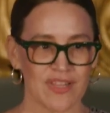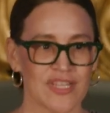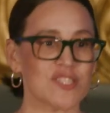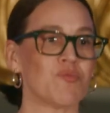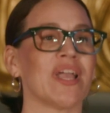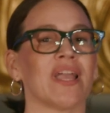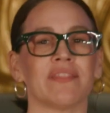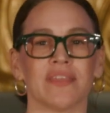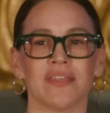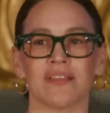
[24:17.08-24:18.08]
That's why I
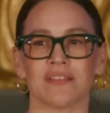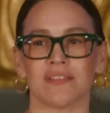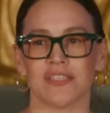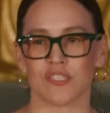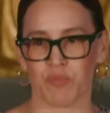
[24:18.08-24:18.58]
think this